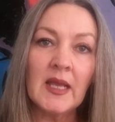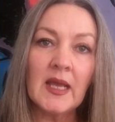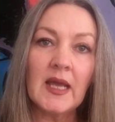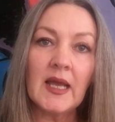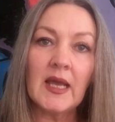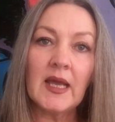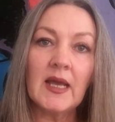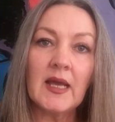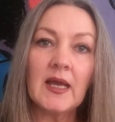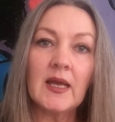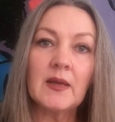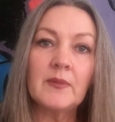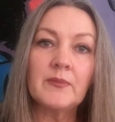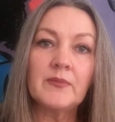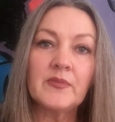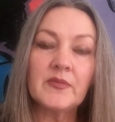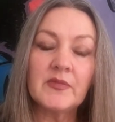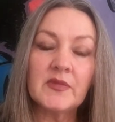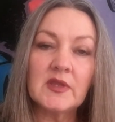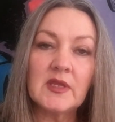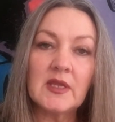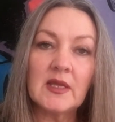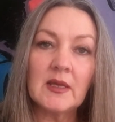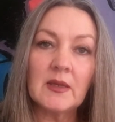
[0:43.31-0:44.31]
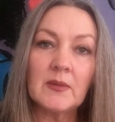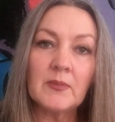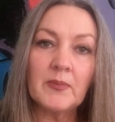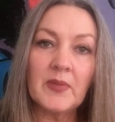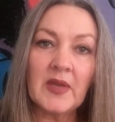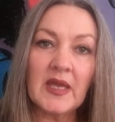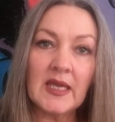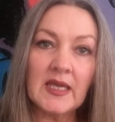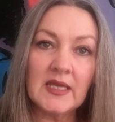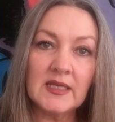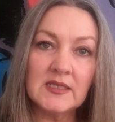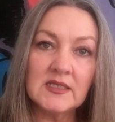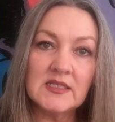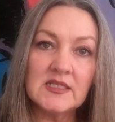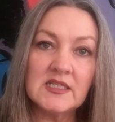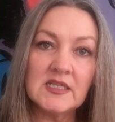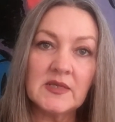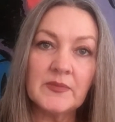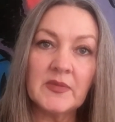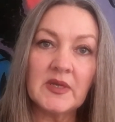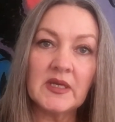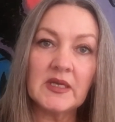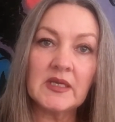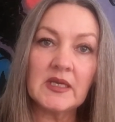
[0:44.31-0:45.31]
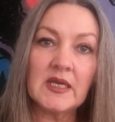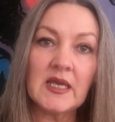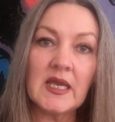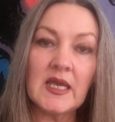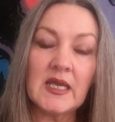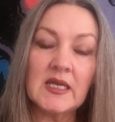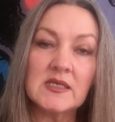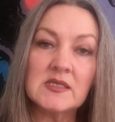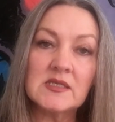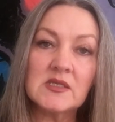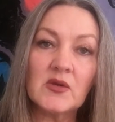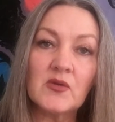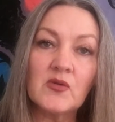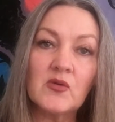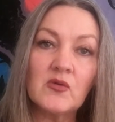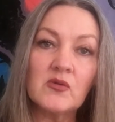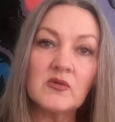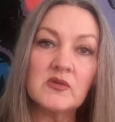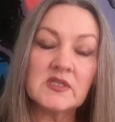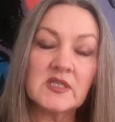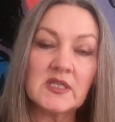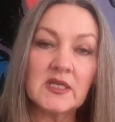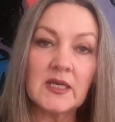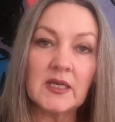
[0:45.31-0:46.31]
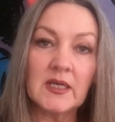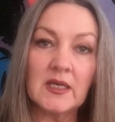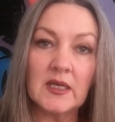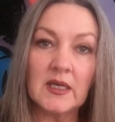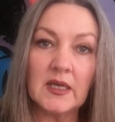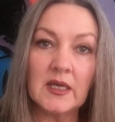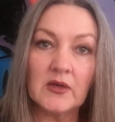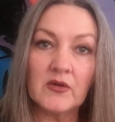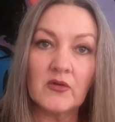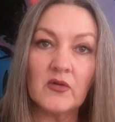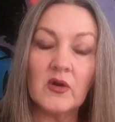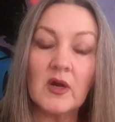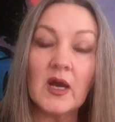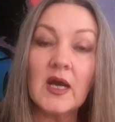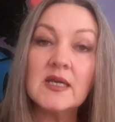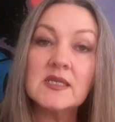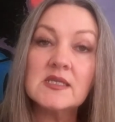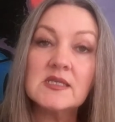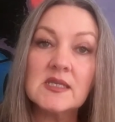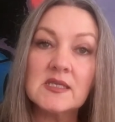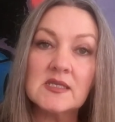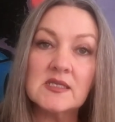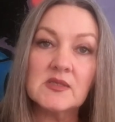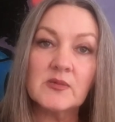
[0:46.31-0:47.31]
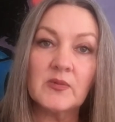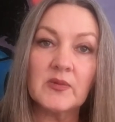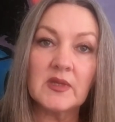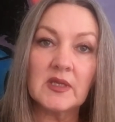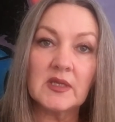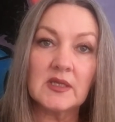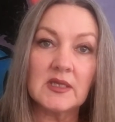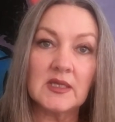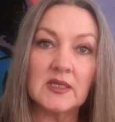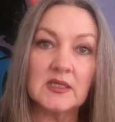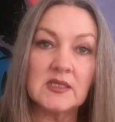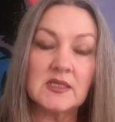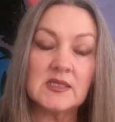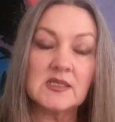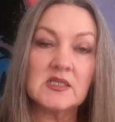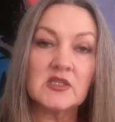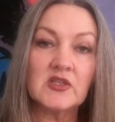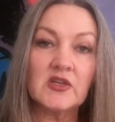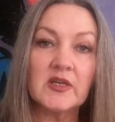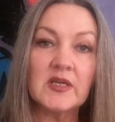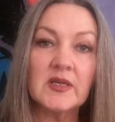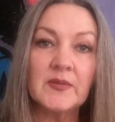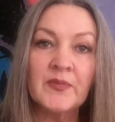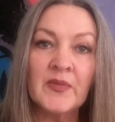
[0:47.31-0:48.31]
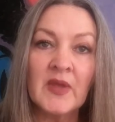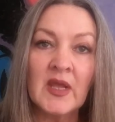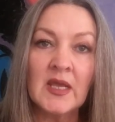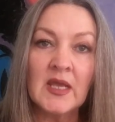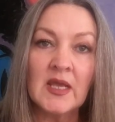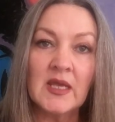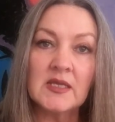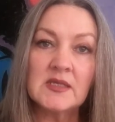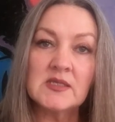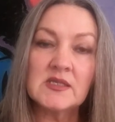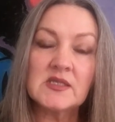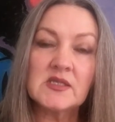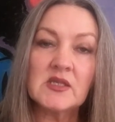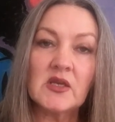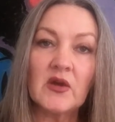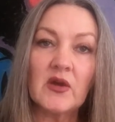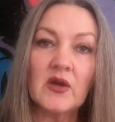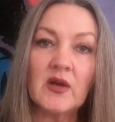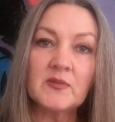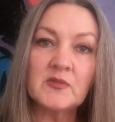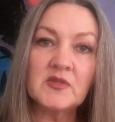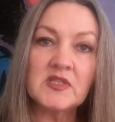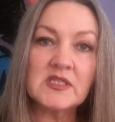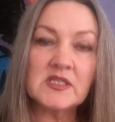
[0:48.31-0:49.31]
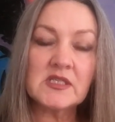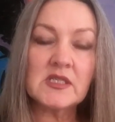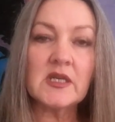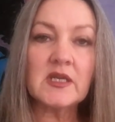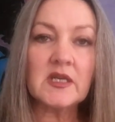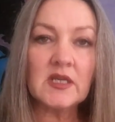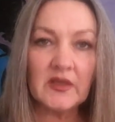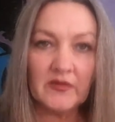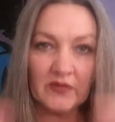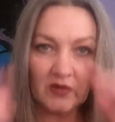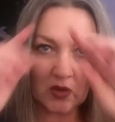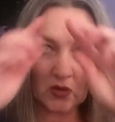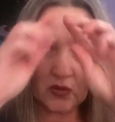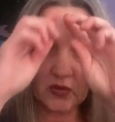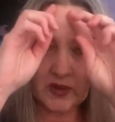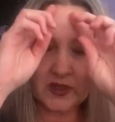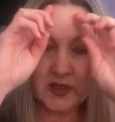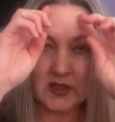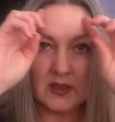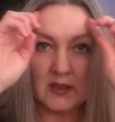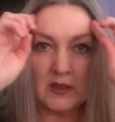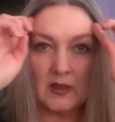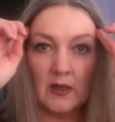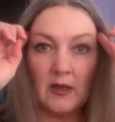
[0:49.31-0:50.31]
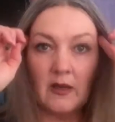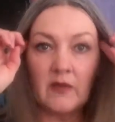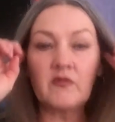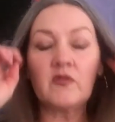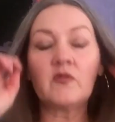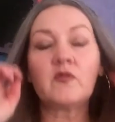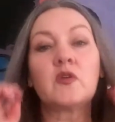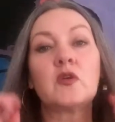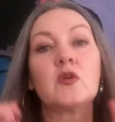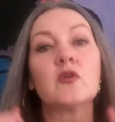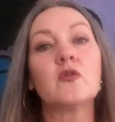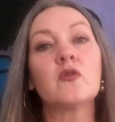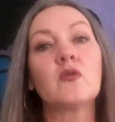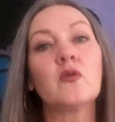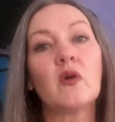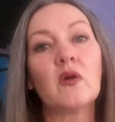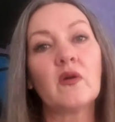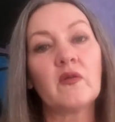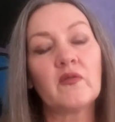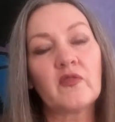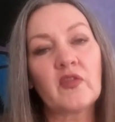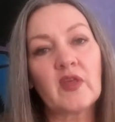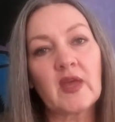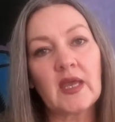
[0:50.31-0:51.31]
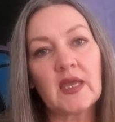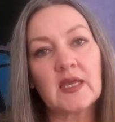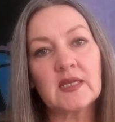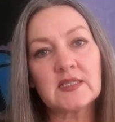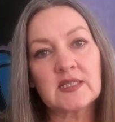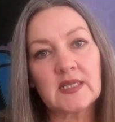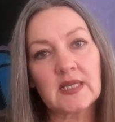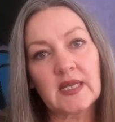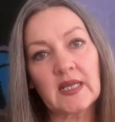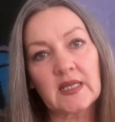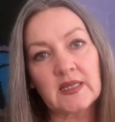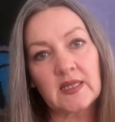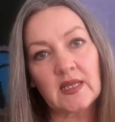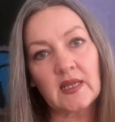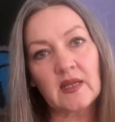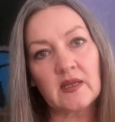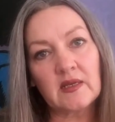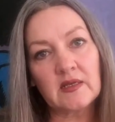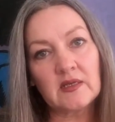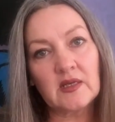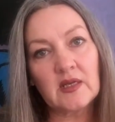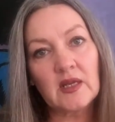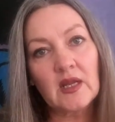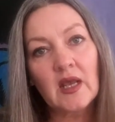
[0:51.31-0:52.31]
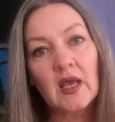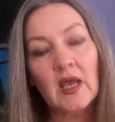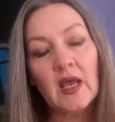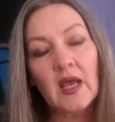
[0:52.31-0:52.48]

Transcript: The pandemic has caused a crisis within the industry, so I'm just going to give a quick overview of that and then